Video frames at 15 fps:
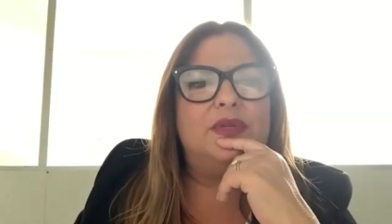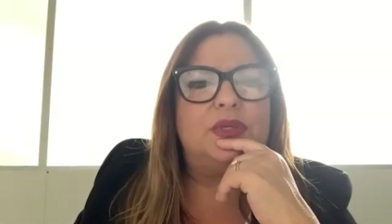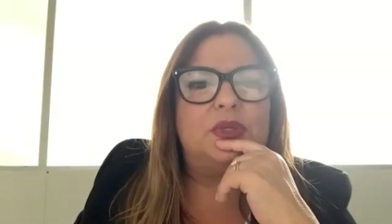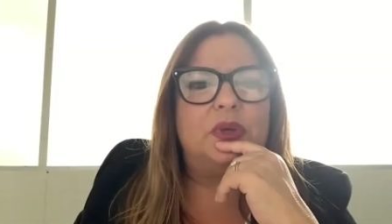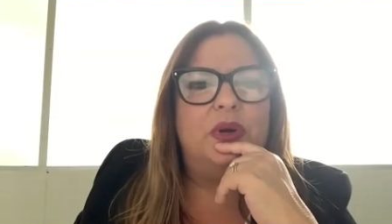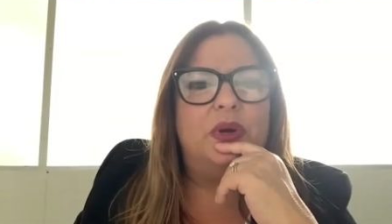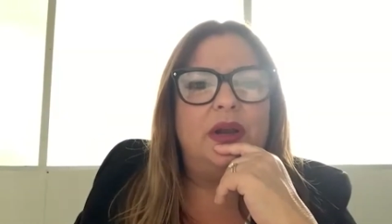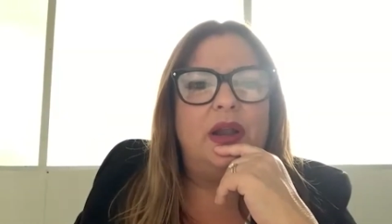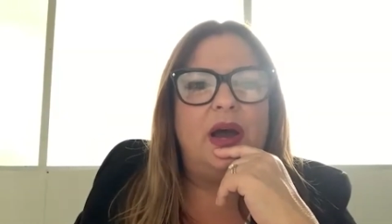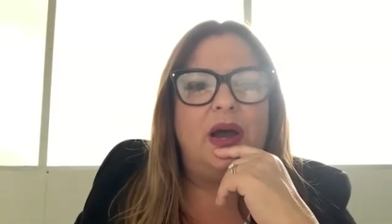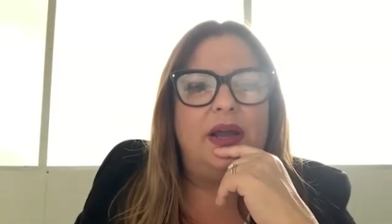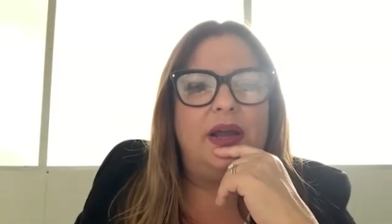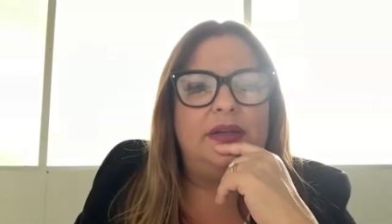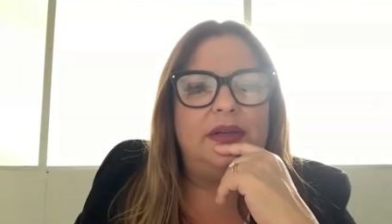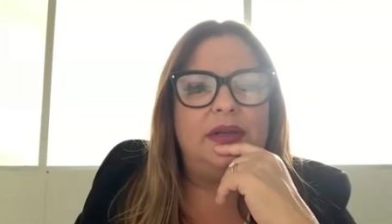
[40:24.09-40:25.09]

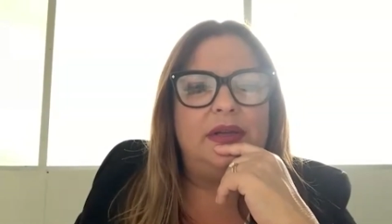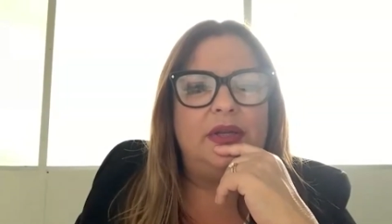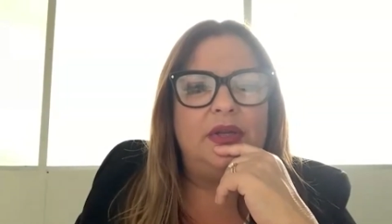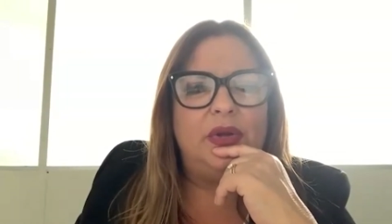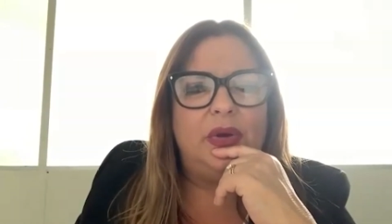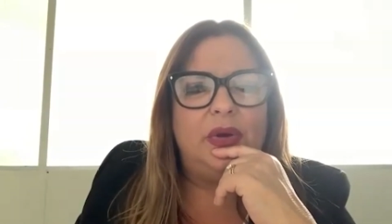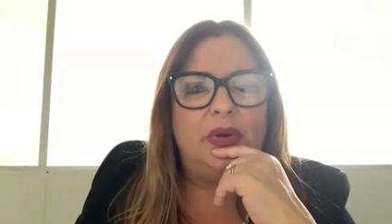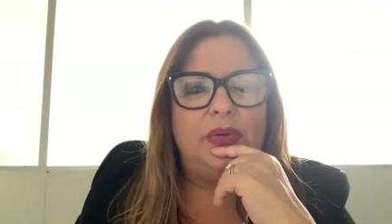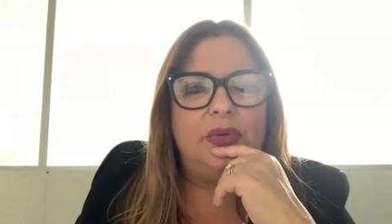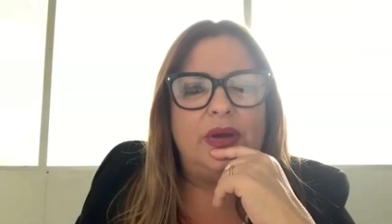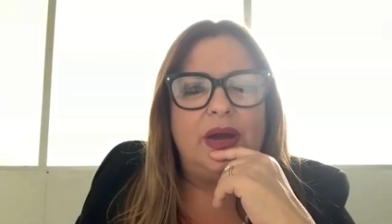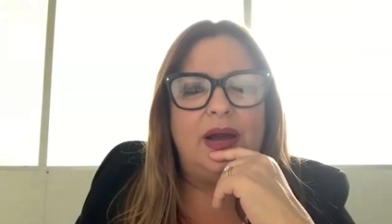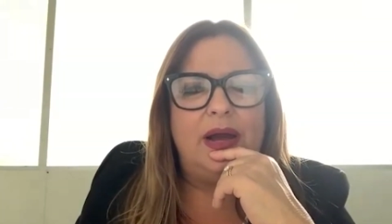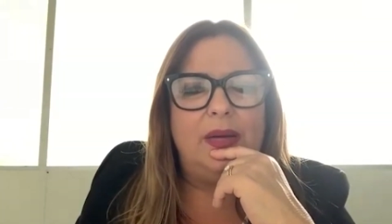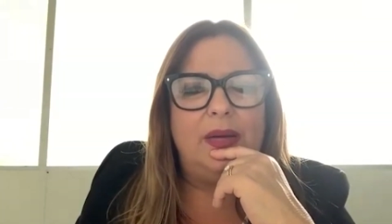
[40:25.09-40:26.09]
storyline, you know,
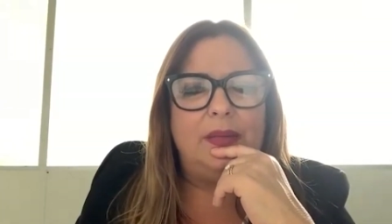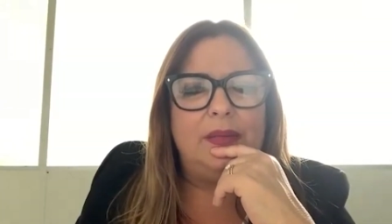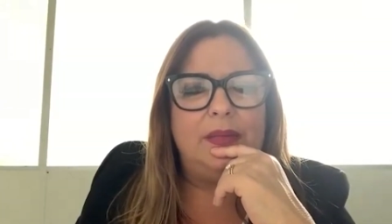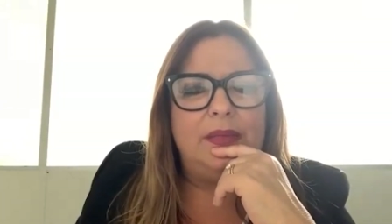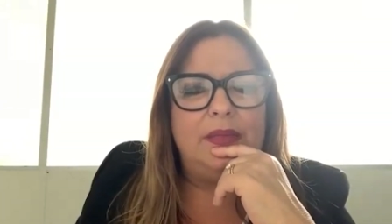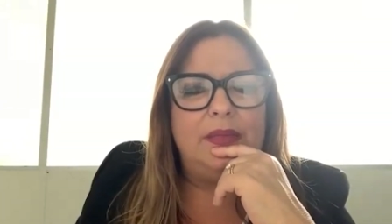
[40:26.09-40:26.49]
um,